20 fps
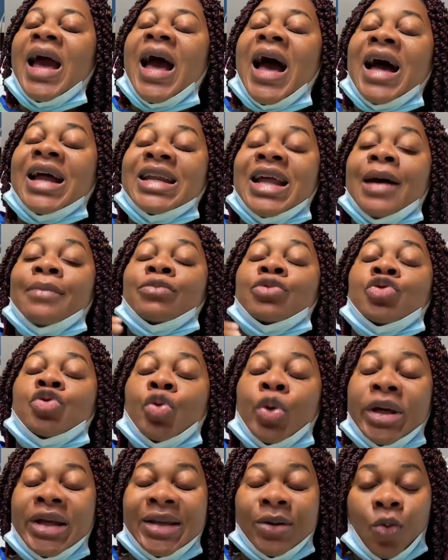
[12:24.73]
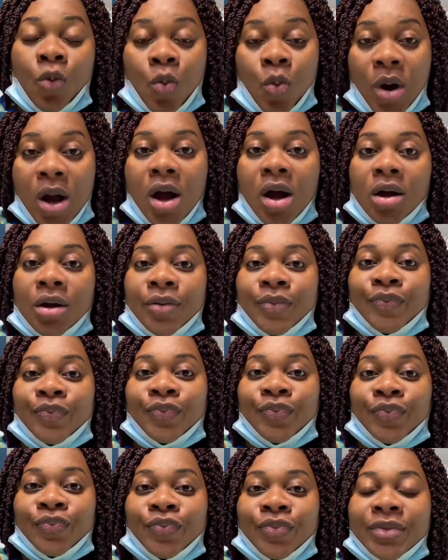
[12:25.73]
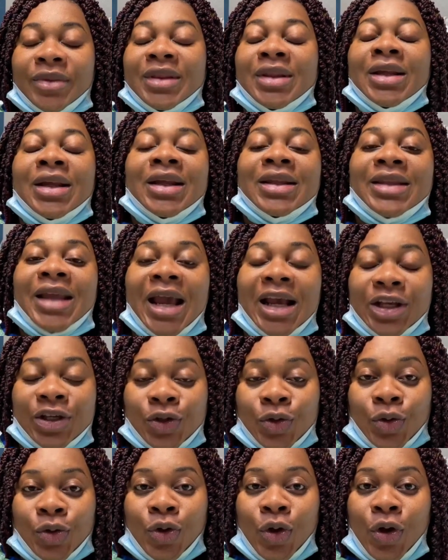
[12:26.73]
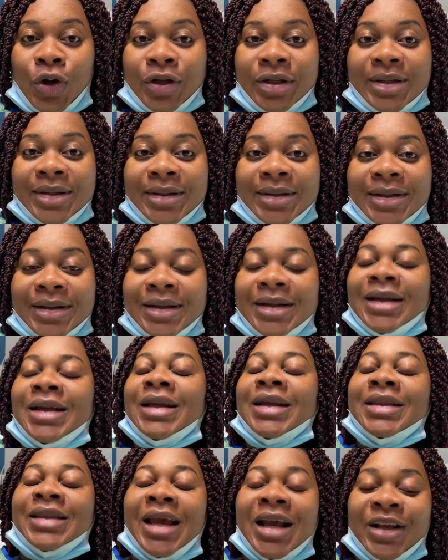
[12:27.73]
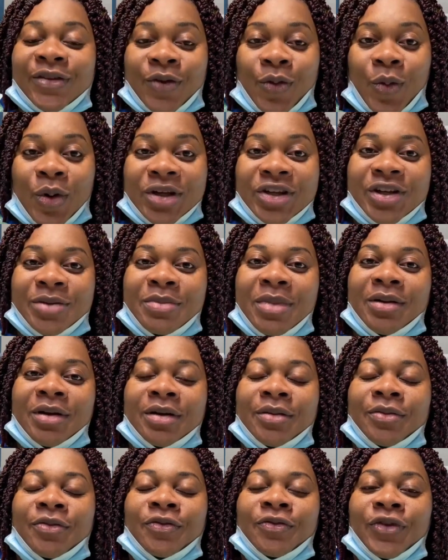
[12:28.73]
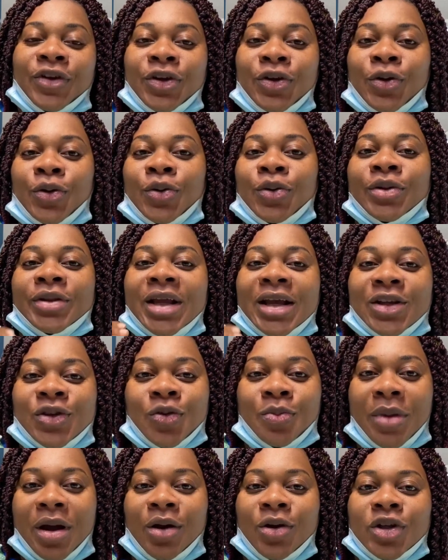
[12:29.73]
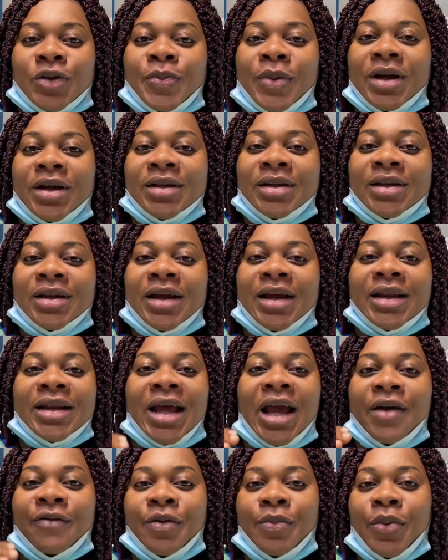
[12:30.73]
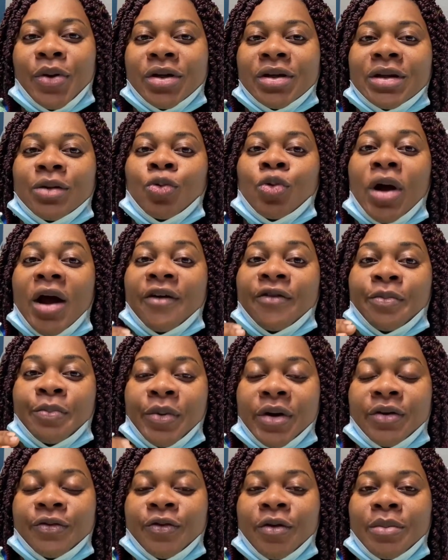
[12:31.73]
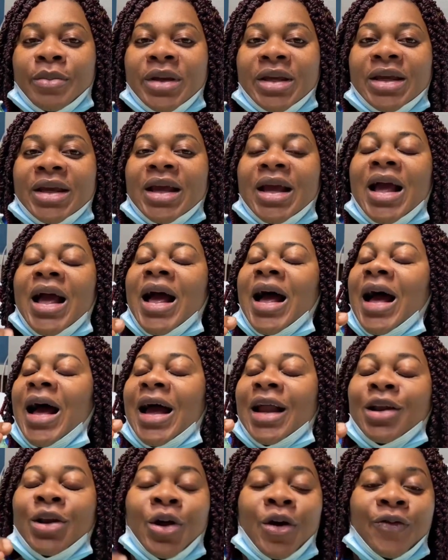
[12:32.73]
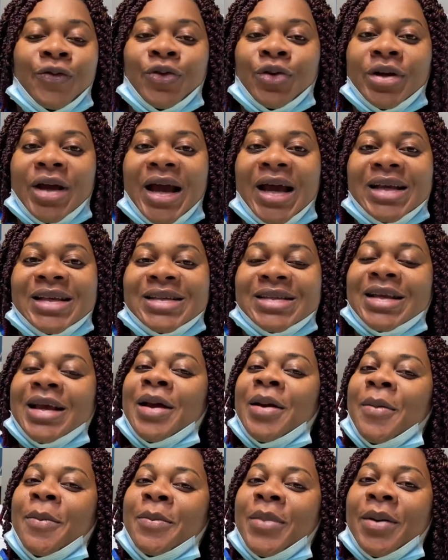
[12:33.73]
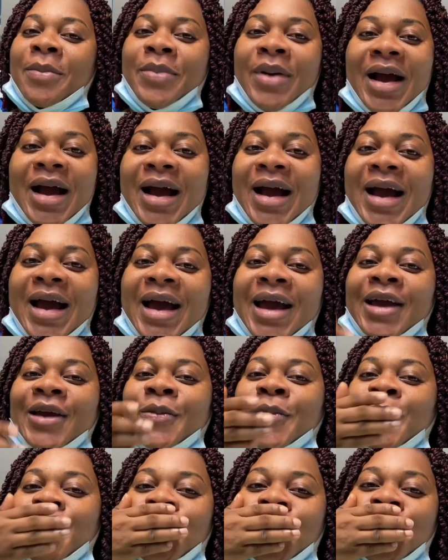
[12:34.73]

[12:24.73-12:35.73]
And I'm doing well. Thanks to God. Thanks for watching my video. Thanks to my husband and everybody who have prayed for me. I love you guys. Bye-bye.